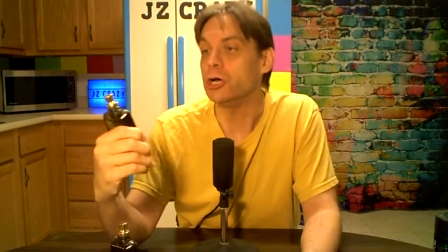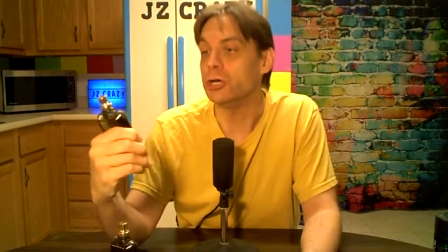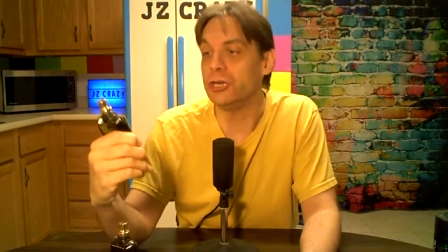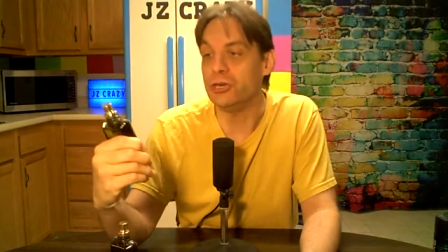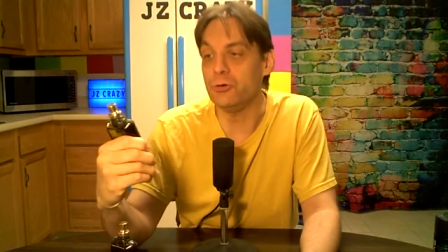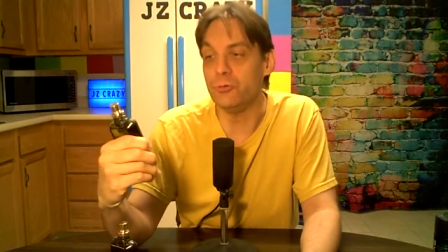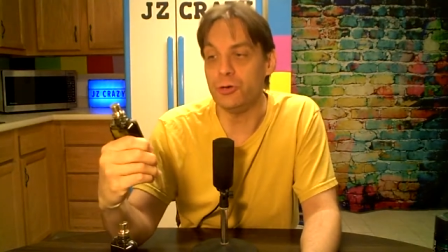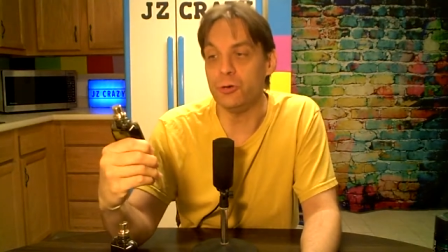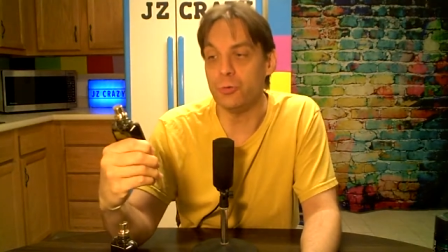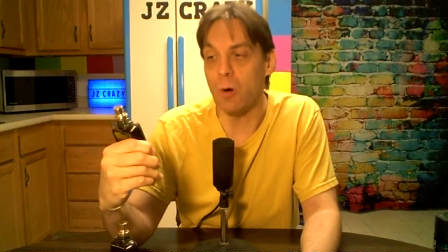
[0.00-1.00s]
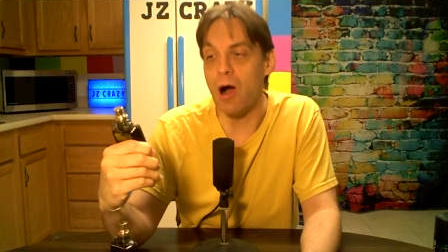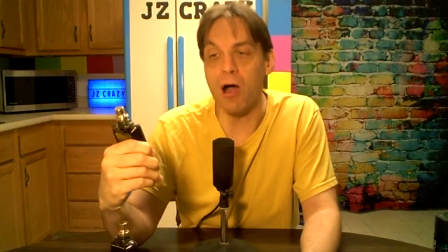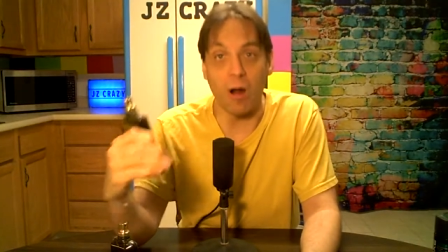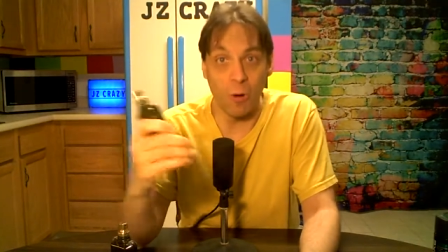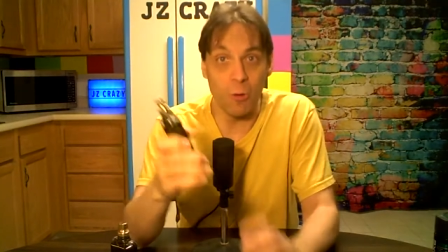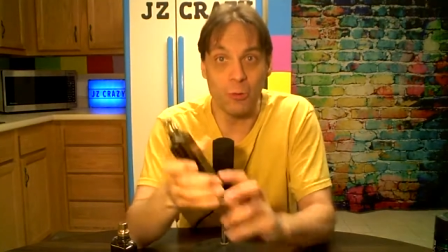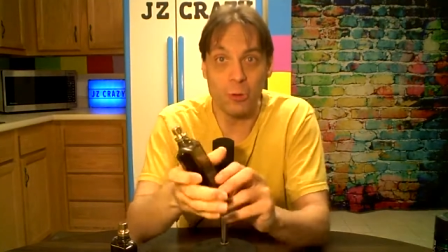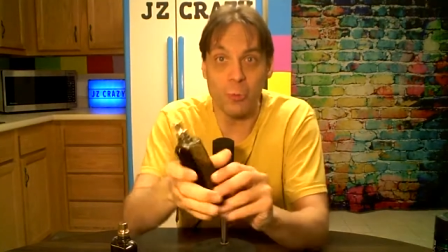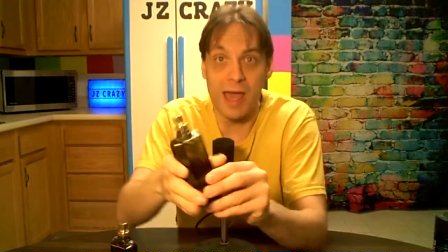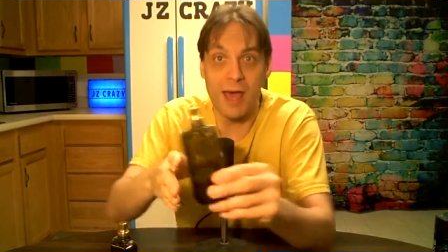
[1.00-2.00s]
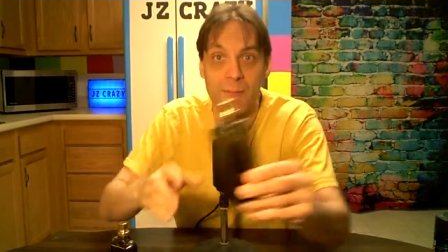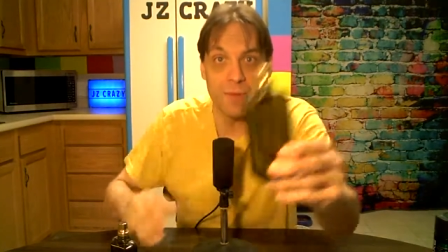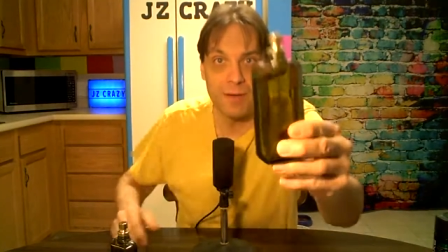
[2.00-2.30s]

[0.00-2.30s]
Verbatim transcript: Q U R O U M.